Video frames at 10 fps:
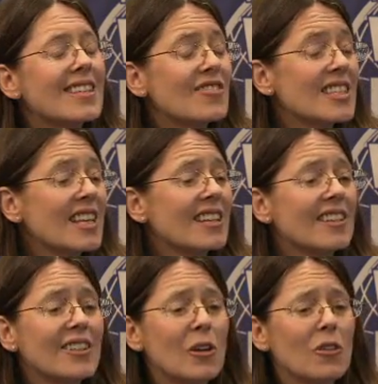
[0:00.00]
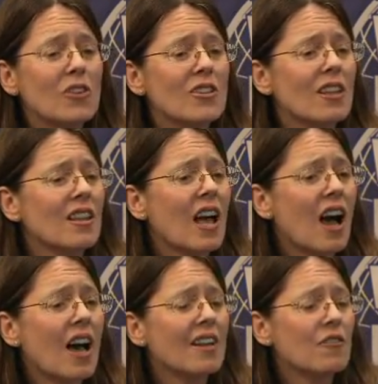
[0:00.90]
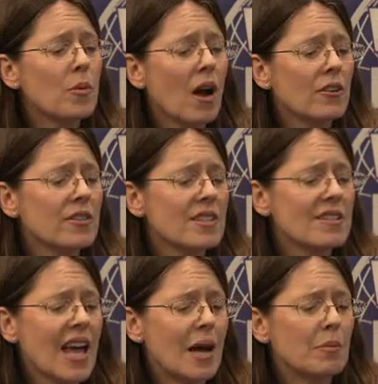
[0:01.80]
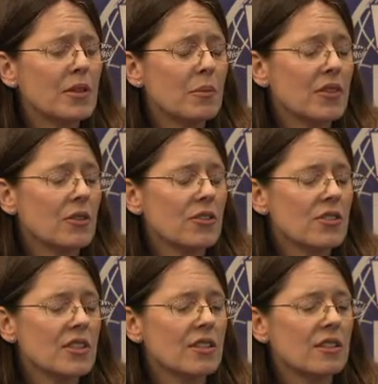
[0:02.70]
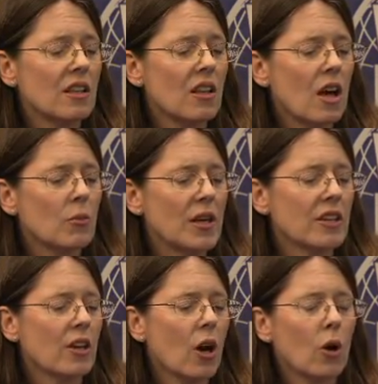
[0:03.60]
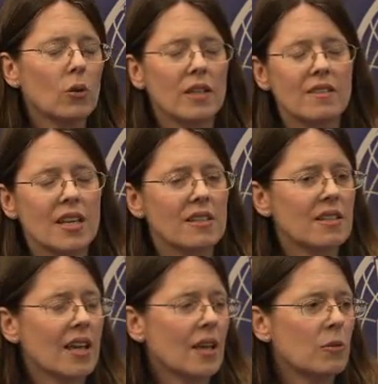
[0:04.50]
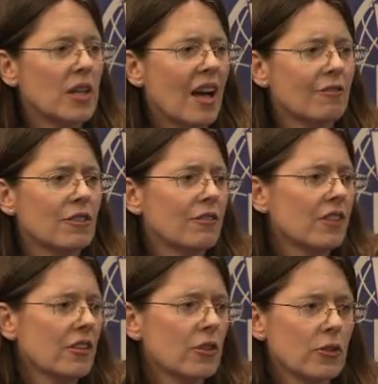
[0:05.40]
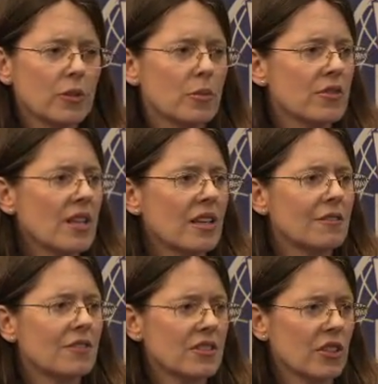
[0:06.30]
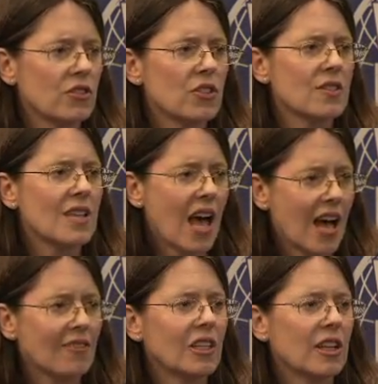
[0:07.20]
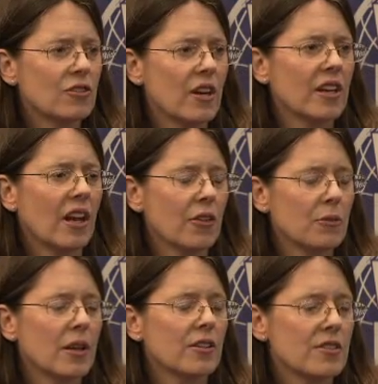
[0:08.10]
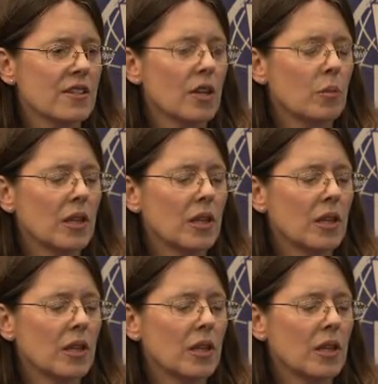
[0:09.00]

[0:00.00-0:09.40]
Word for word: I've said, you know, there's a lot of progress that's happened, but there's still a long way to go. Let's say today we have roughly 30% of physicians have electronic health records in their